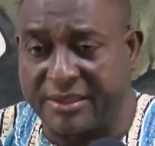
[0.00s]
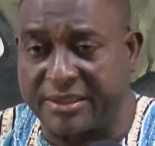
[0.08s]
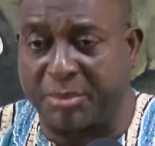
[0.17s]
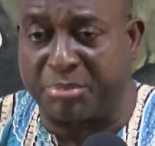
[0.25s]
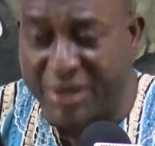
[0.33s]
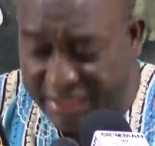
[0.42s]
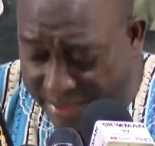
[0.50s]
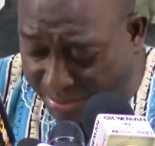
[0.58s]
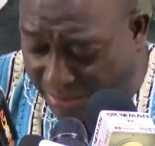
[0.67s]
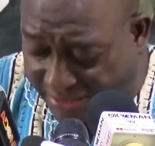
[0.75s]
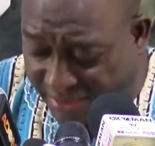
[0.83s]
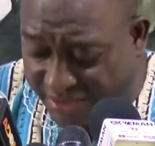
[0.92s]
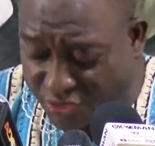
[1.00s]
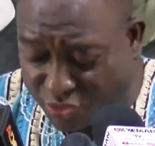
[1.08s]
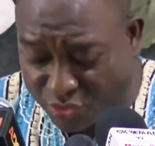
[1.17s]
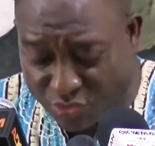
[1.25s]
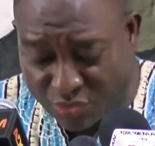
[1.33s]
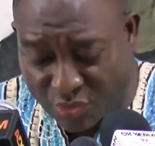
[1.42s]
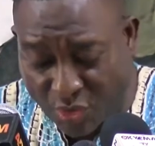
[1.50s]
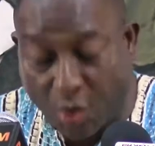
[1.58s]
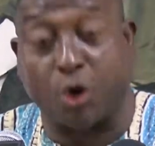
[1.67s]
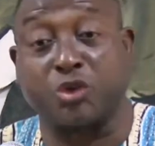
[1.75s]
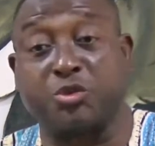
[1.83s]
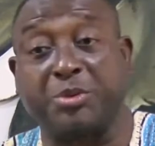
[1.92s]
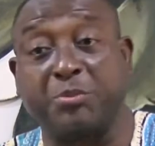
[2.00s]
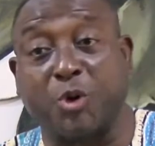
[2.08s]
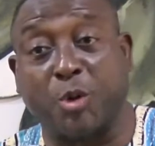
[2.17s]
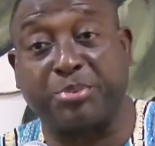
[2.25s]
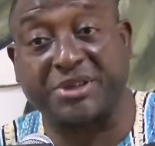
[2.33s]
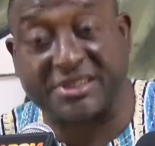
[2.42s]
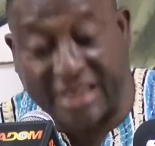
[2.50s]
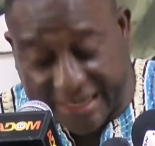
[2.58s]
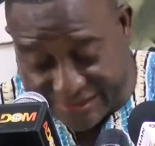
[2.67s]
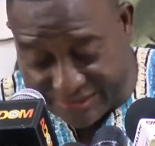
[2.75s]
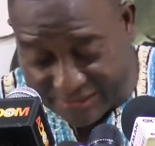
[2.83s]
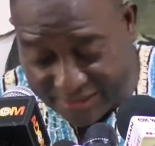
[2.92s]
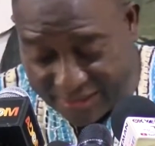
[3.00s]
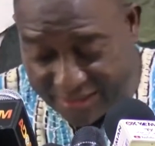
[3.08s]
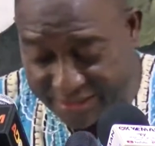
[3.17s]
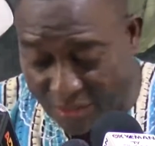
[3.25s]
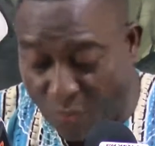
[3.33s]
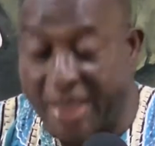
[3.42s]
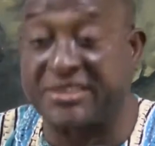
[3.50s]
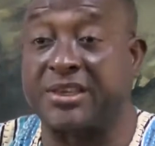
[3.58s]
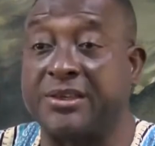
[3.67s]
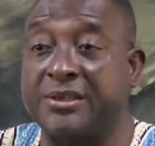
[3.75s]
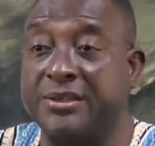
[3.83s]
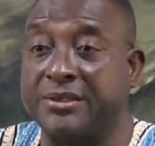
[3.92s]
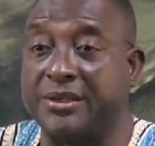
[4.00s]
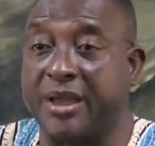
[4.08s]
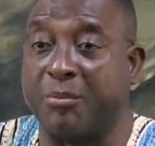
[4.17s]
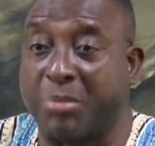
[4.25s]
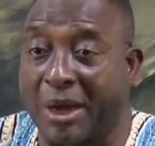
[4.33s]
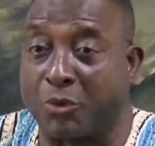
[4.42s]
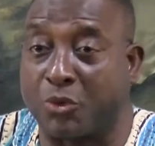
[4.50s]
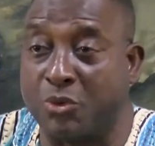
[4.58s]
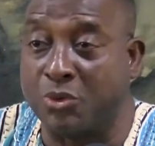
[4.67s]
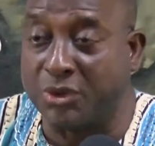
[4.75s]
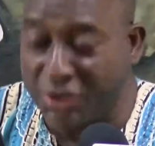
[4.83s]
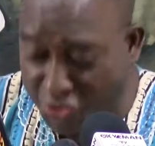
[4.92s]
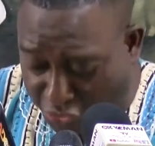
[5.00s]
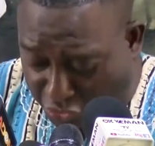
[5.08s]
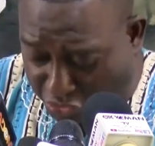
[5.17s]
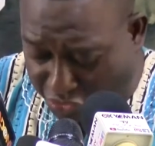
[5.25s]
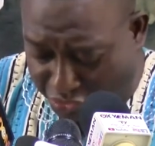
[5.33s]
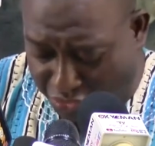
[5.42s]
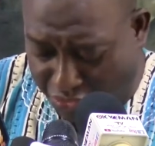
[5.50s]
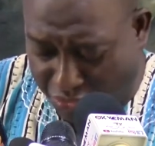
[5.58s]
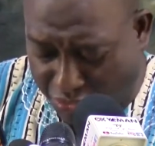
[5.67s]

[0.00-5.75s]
The bread and butter issues, or to be more precise, the Wache and Banku issues.